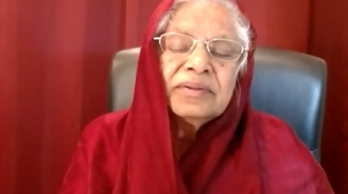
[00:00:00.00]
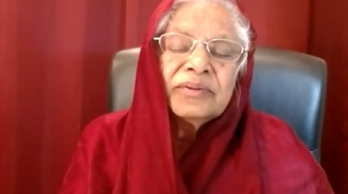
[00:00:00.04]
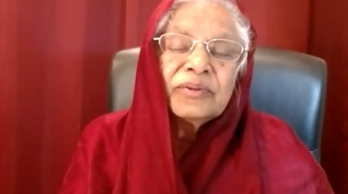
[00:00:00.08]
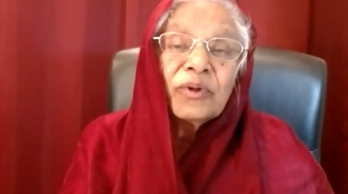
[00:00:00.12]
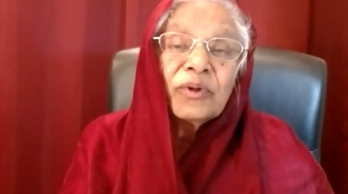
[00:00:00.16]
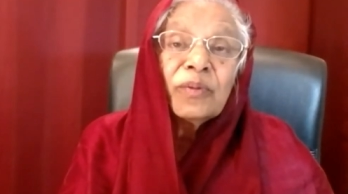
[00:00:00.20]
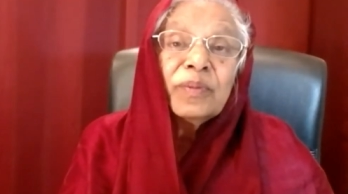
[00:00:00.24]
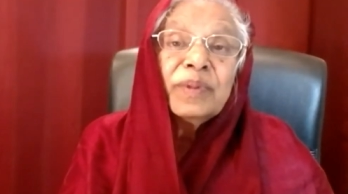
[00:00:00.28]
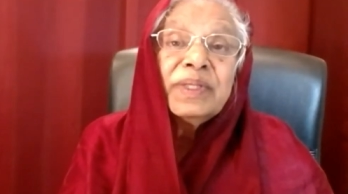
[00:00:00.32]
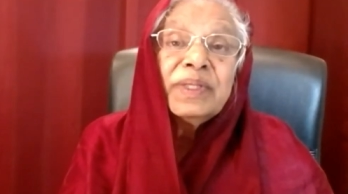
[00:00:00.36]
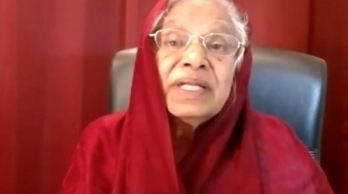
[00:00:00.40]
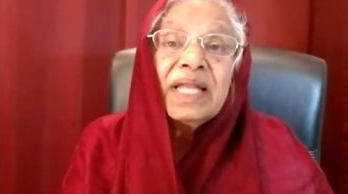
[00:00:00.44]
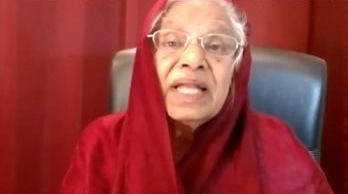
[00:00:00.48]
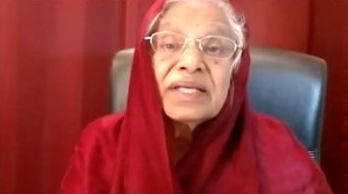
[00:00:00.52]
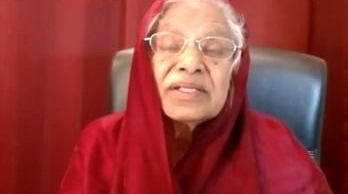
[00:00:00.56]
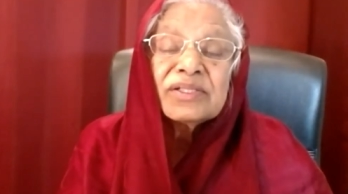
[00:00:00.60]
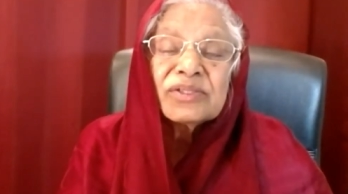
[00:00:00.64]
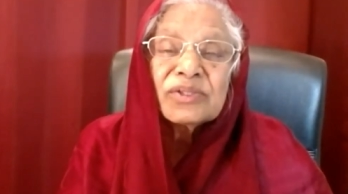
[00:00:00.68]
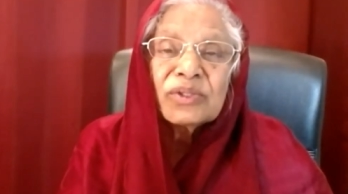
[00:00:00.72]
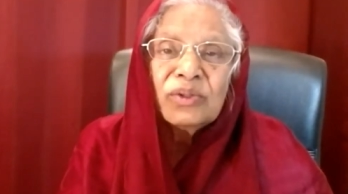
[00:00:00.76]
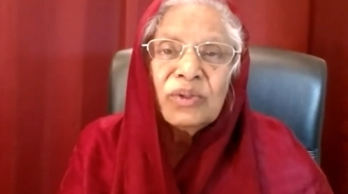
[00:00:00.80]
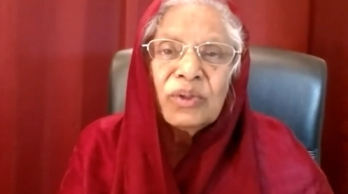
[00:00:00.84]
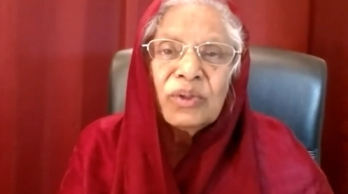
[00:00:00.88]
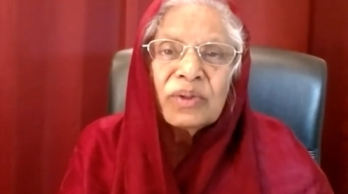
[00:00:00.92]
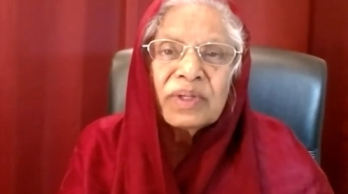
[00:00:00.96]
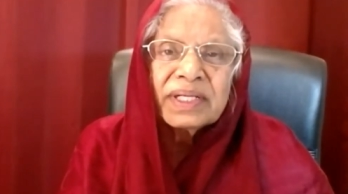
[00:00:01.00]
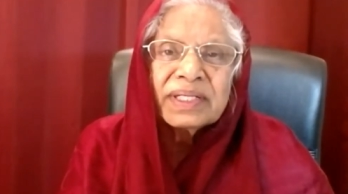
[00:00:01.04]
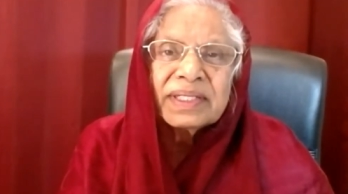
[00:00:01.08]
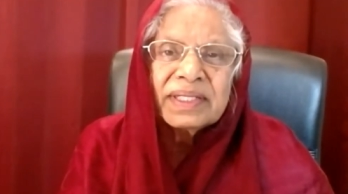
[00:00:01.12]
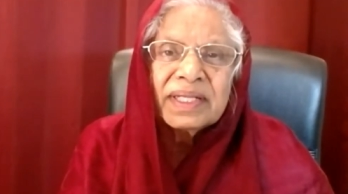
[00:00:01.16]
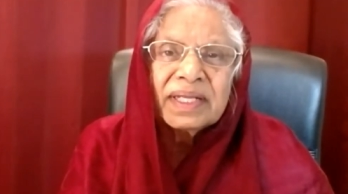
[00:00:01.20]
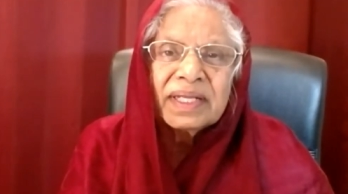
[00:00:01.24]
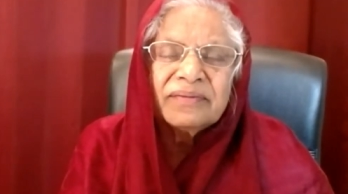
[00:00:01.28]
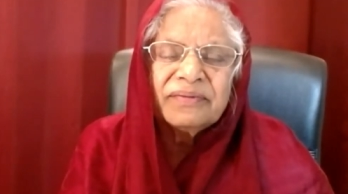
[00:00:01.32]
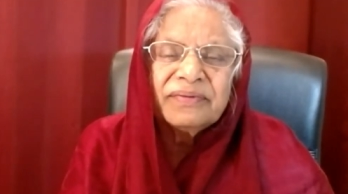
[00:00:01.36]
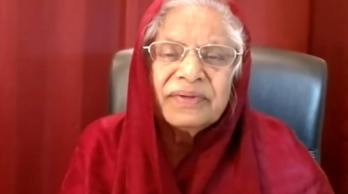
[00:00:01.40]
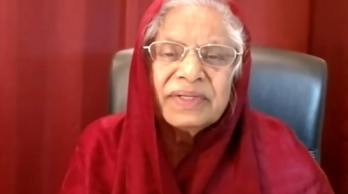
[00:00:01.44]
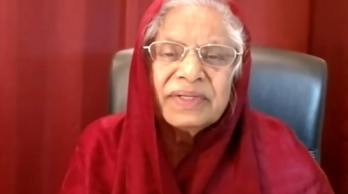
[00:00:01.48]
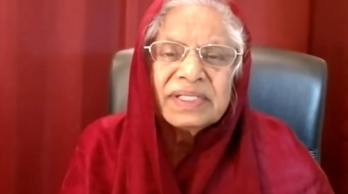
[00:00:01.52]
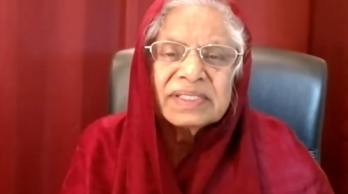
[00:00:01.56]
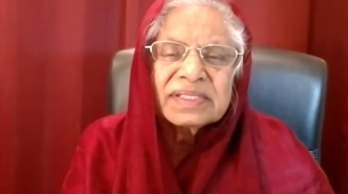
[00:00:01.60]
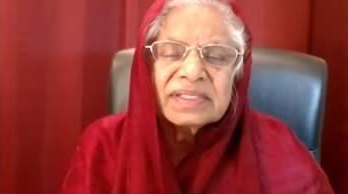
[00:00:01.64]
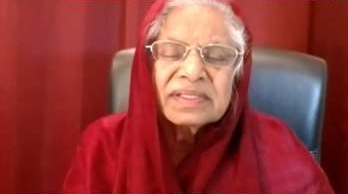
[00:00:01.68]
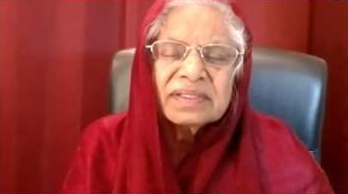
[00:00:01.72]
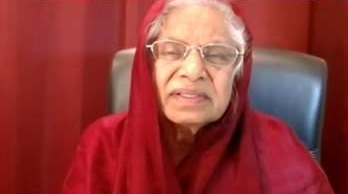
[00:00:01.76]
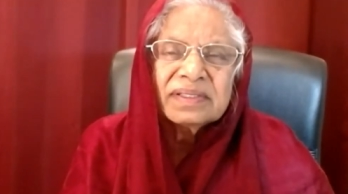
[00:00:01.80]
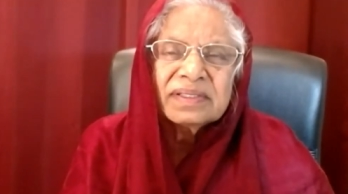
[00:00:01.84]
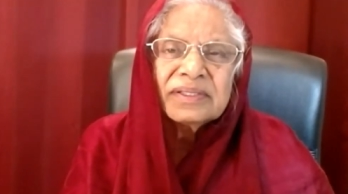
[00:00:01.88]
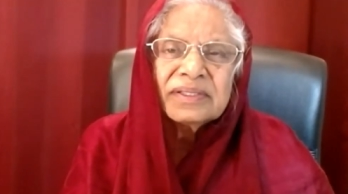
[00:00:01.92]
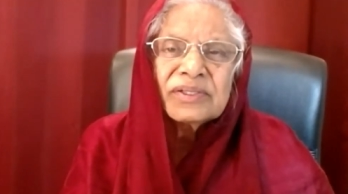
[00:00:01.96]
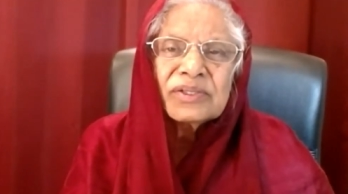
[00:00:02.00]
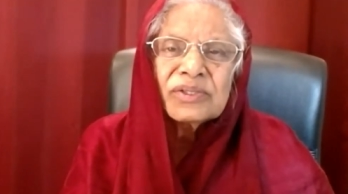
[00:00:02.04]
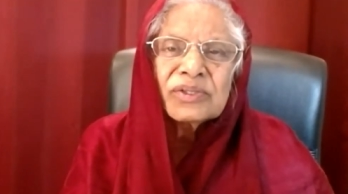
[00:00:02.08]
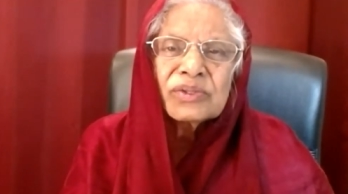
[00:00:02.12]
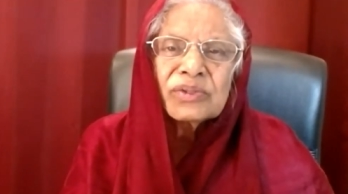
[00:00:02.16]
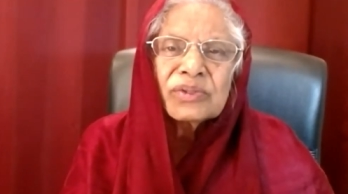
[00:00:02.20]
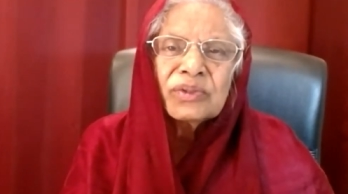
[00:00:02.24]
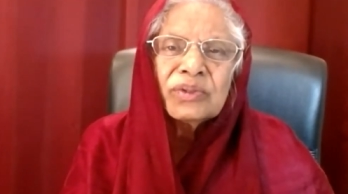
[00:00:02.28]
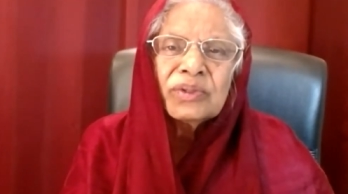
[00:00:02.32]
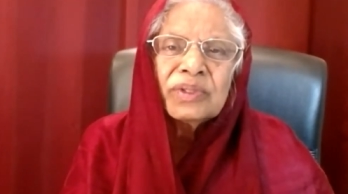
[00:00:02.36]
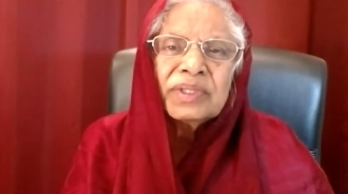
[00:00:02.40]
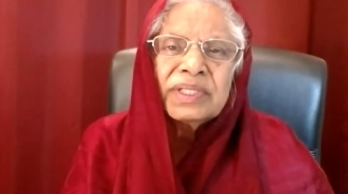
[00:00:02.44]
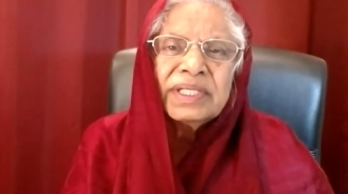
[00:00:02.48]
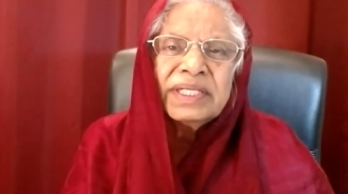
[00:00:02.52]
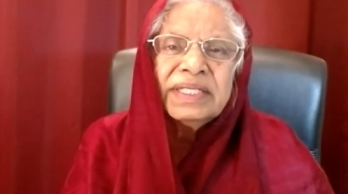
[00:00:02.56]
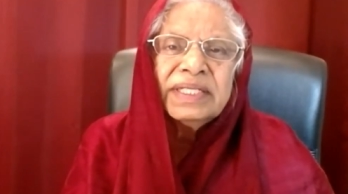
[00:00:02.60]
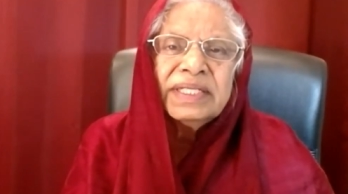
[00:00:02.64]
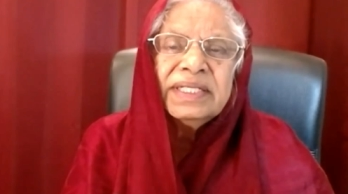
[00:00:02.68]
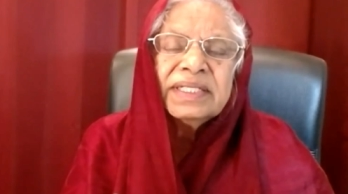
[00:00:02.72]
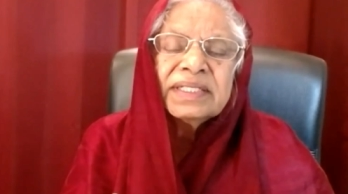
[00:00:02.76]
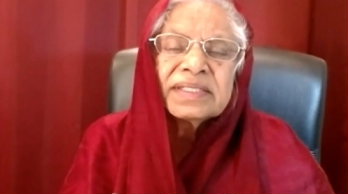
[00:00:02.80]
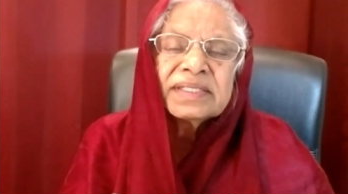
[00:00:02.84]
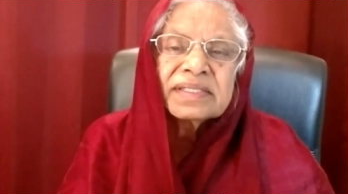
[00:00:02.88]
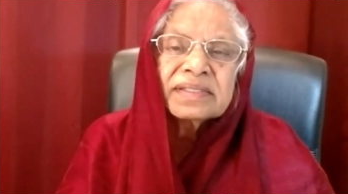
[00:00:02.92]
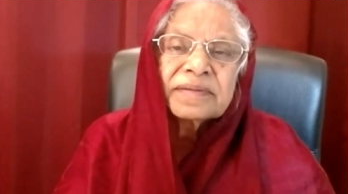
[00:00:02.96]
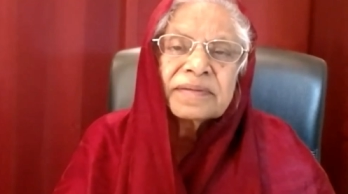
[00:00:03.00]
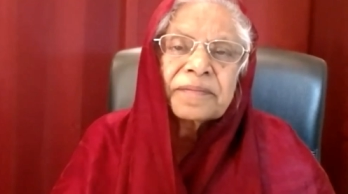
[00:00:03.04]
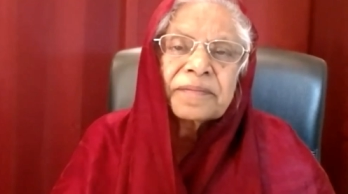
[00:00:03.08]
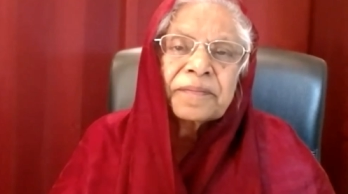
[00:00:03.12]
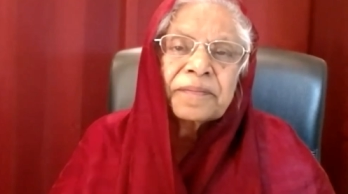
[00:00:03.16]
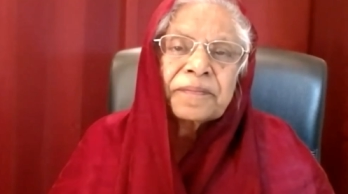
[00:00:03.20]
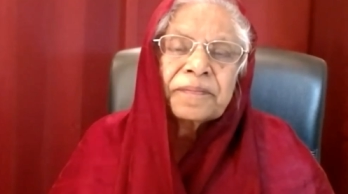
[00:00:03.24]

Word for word: Nobody likes to look at that face. It's so hideous.